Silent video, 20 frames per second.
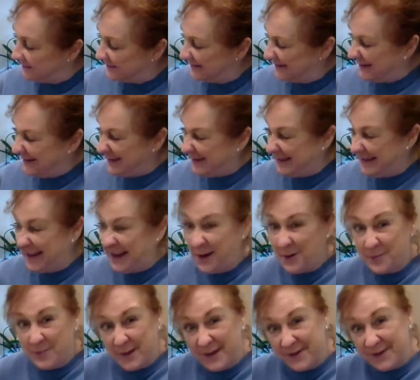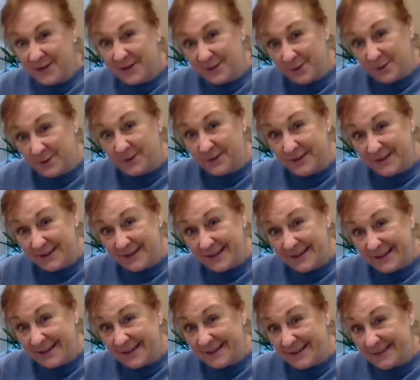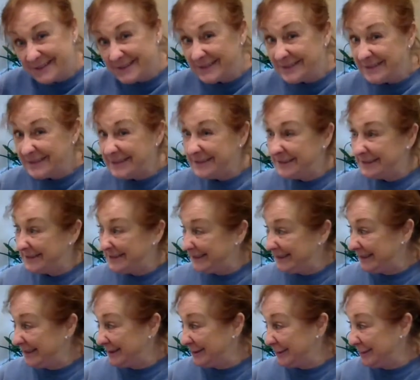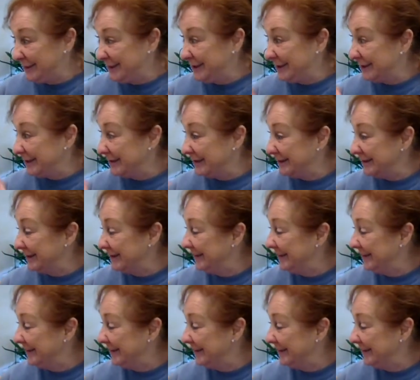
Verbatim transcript: Do you see how big this hole is getting? It's hmm, kind of big.